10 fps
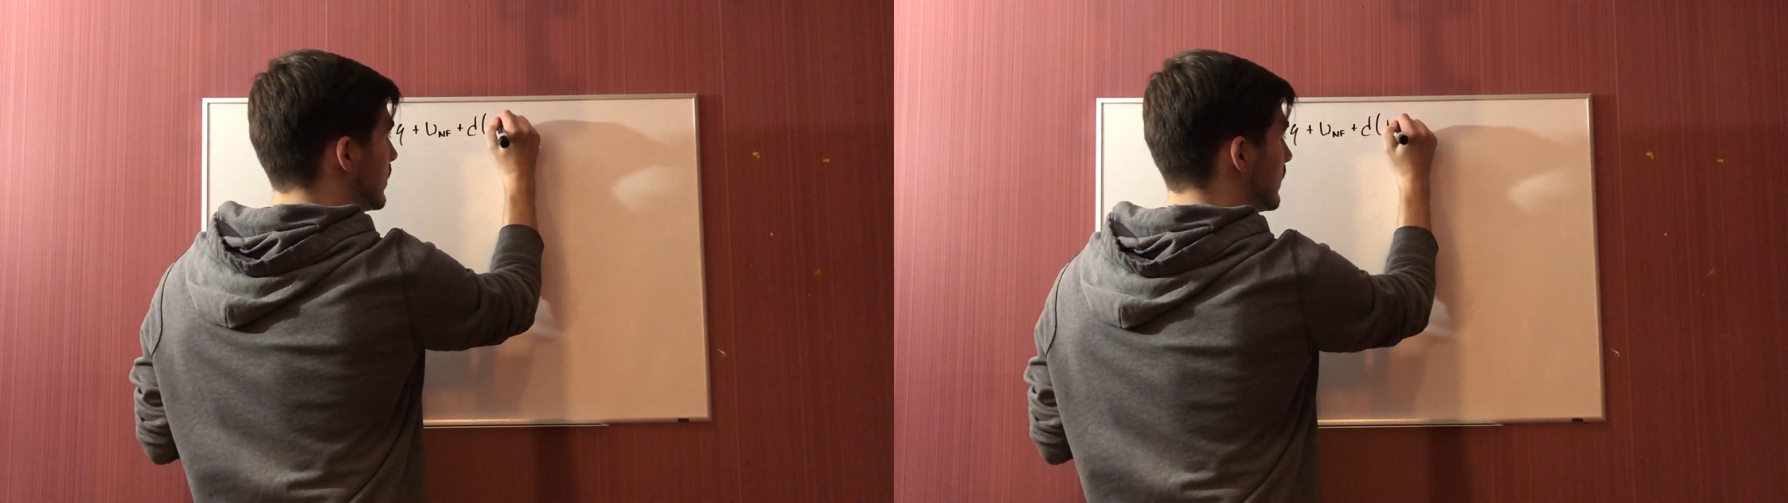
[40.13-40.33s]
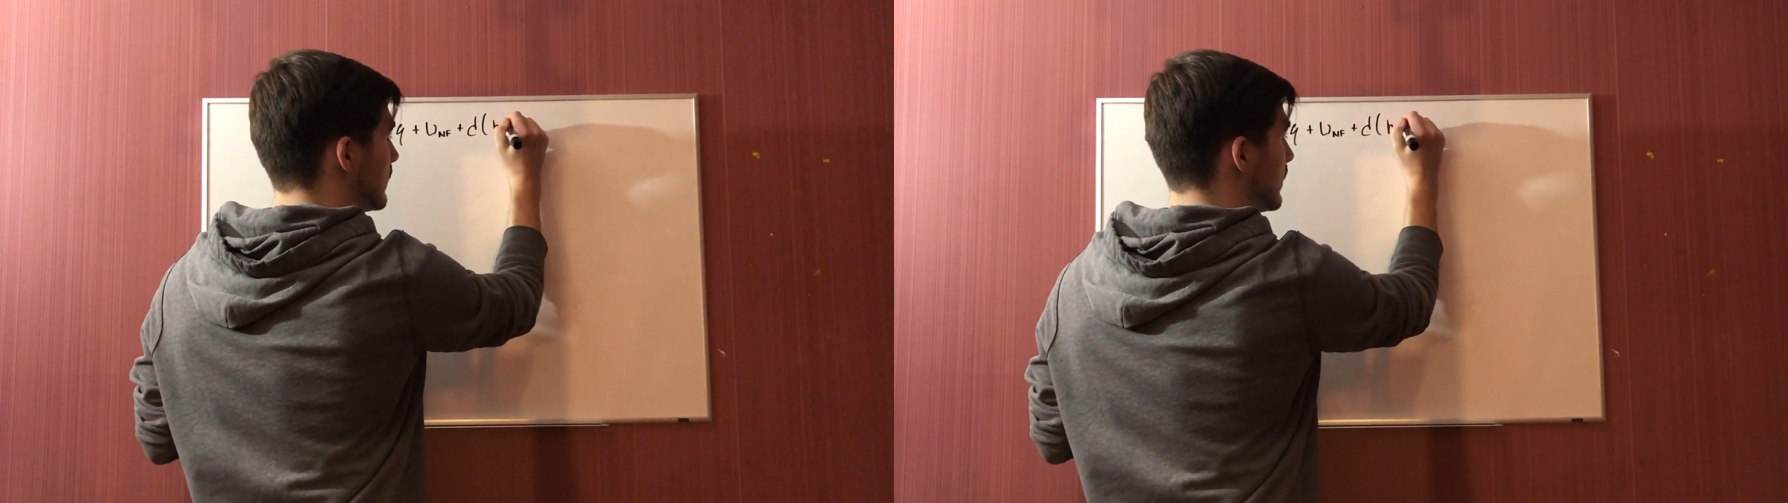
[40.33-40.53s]

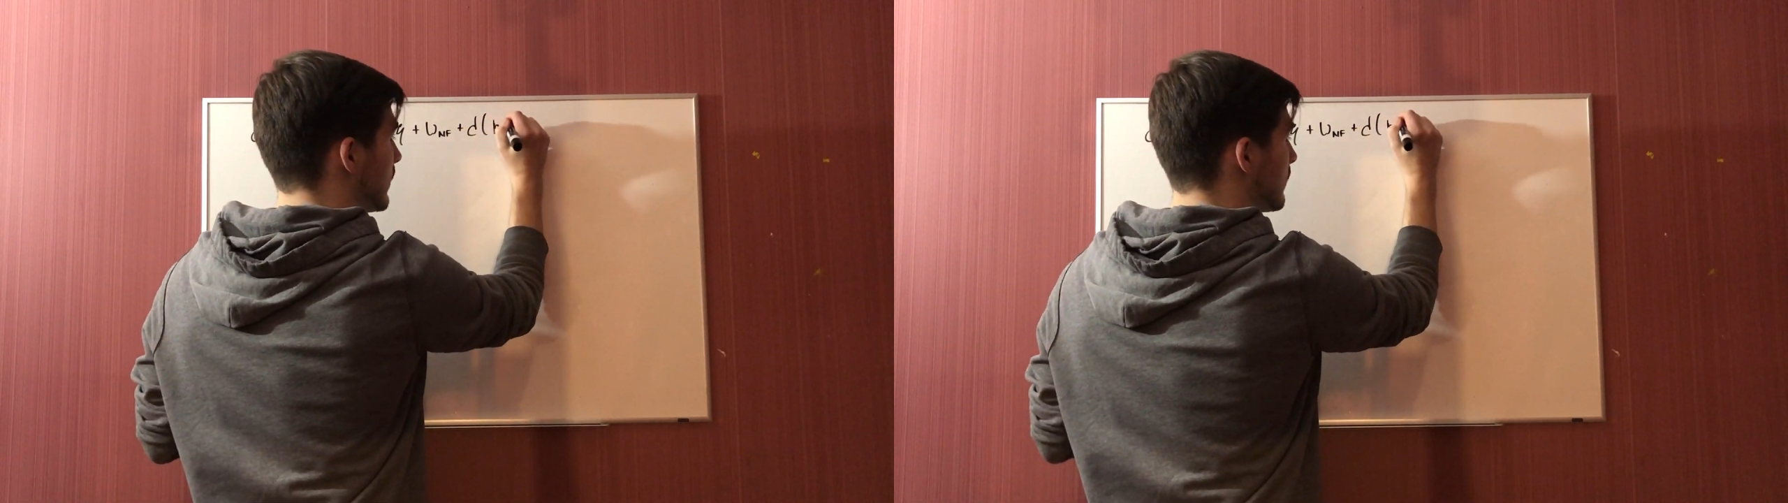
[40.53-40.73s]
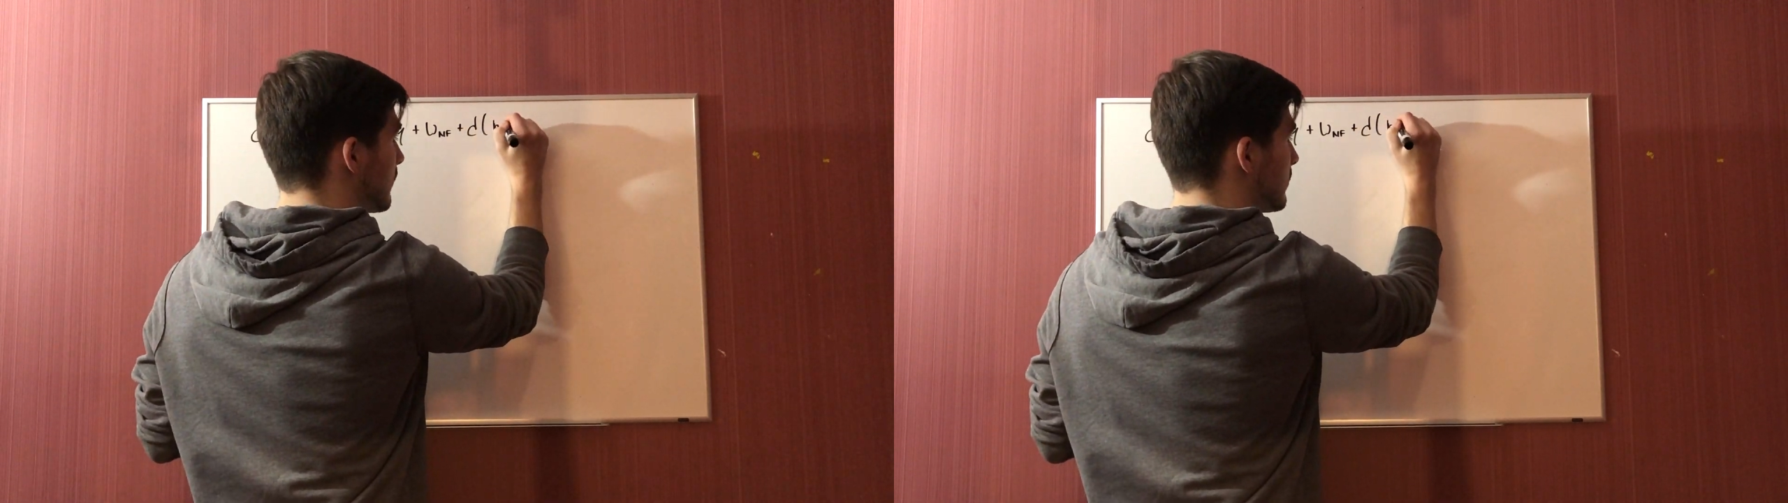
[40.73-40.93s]
in the
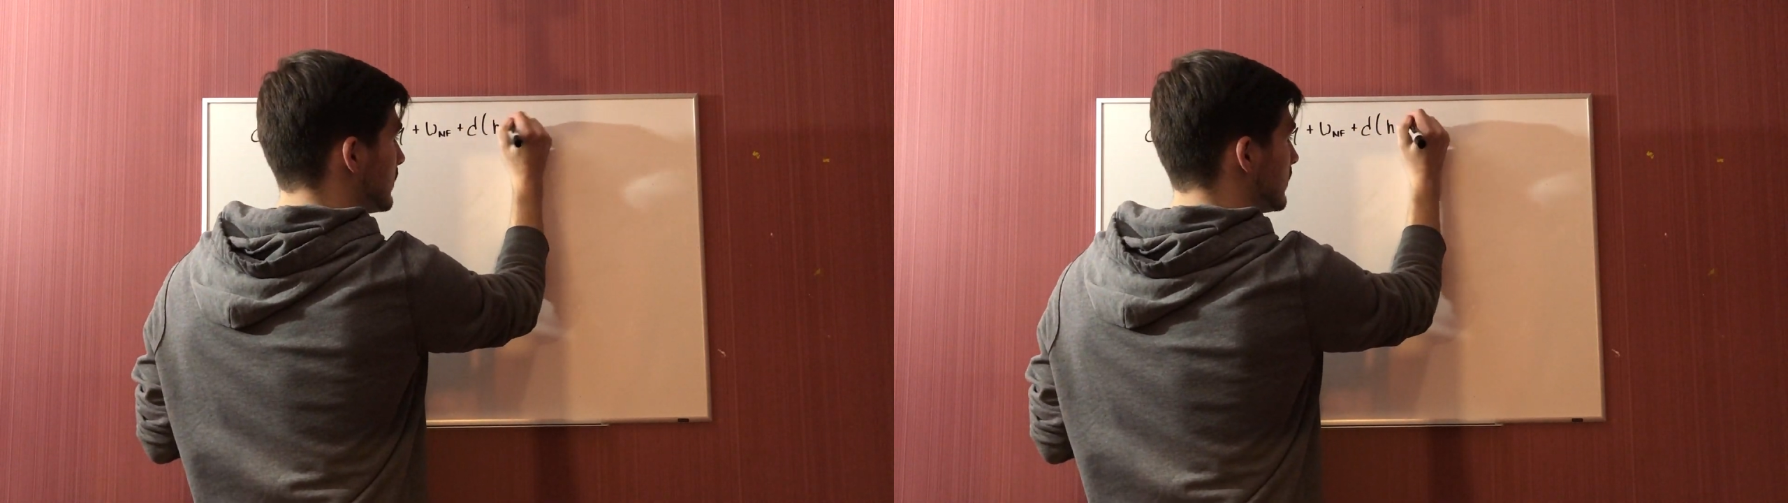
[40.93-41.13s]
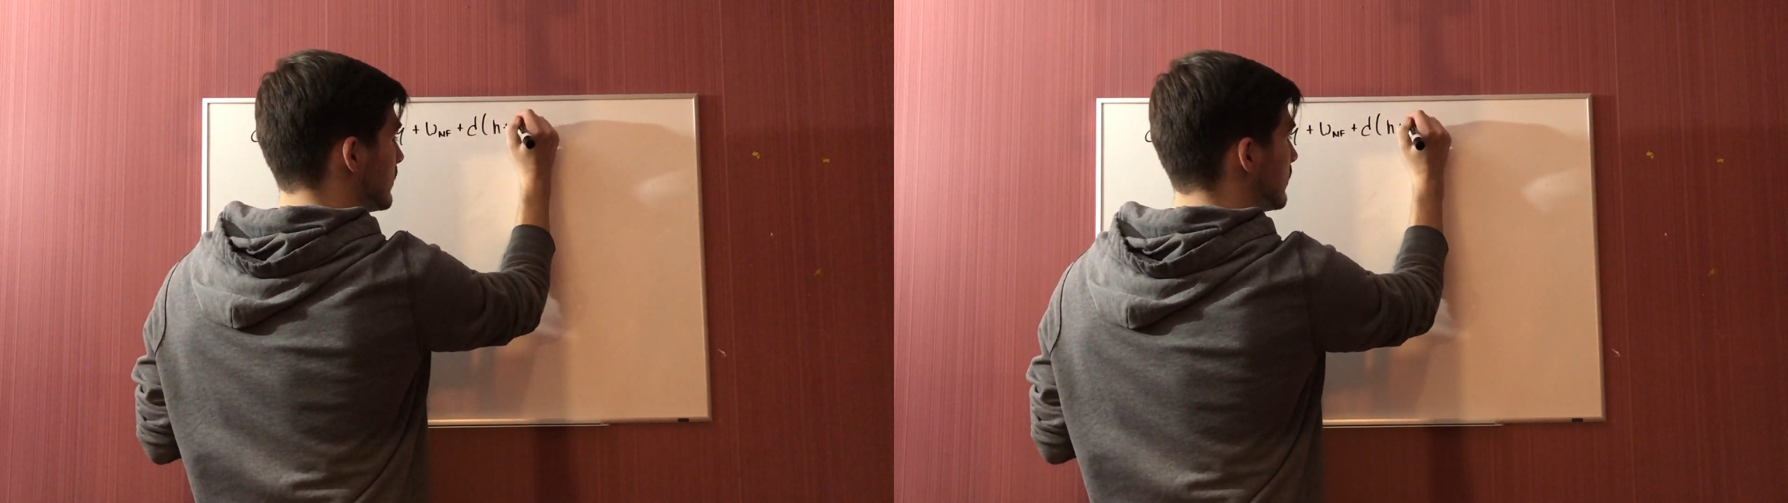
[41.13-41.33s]

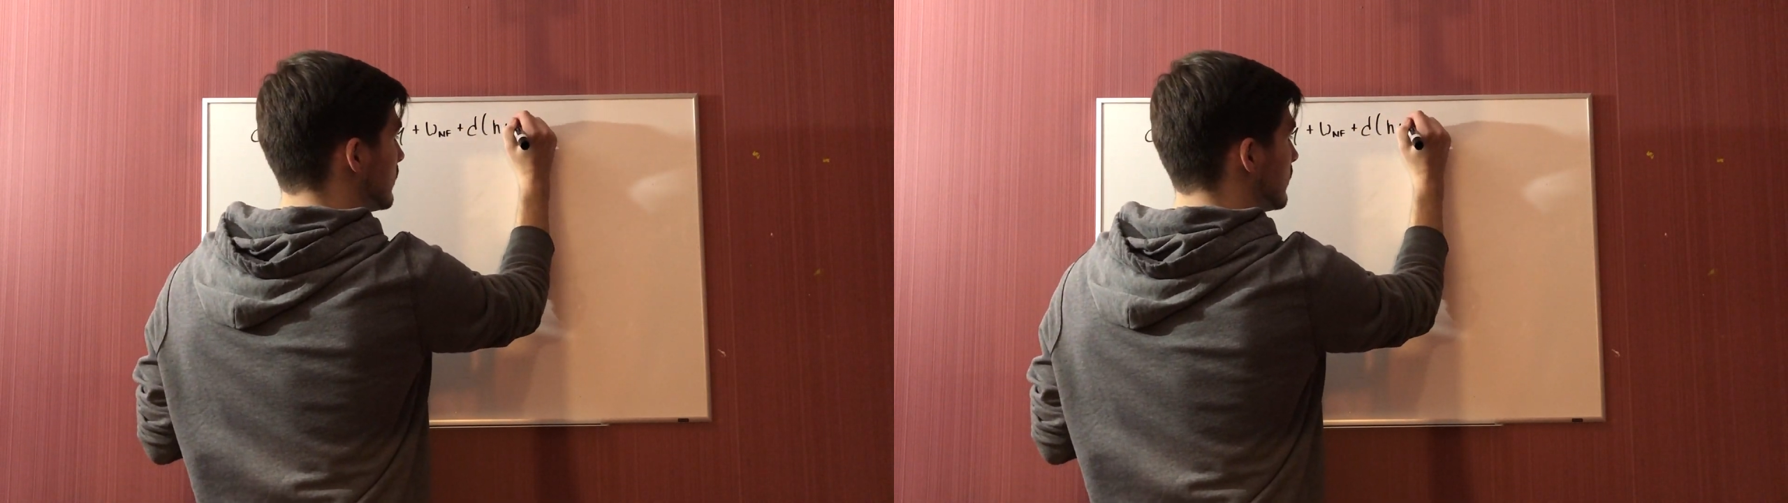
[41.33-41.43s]
enthalpy,